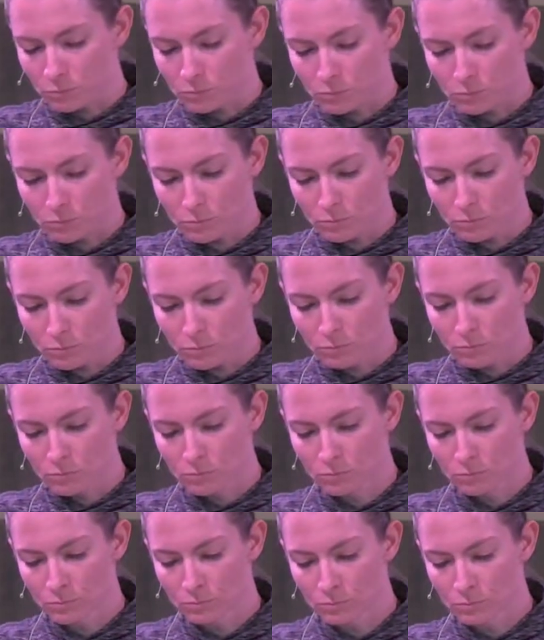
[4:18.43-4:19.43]

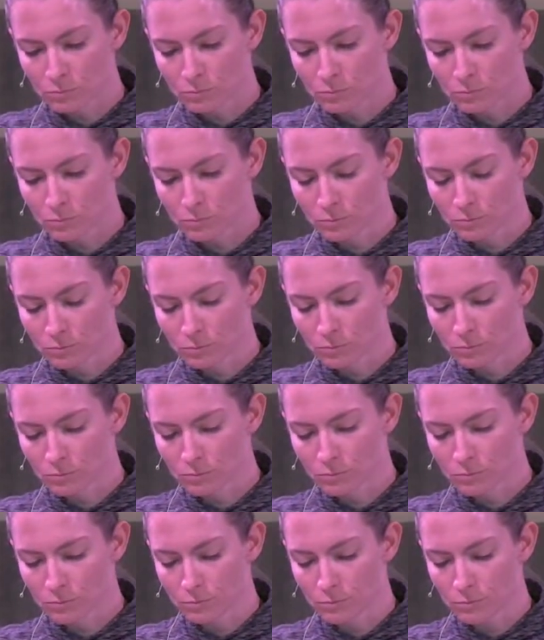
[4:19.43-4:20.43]

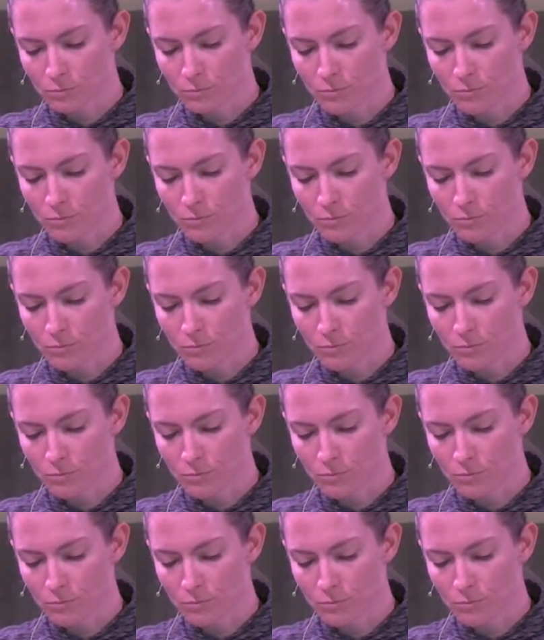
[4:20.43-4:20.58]
Nothing is said.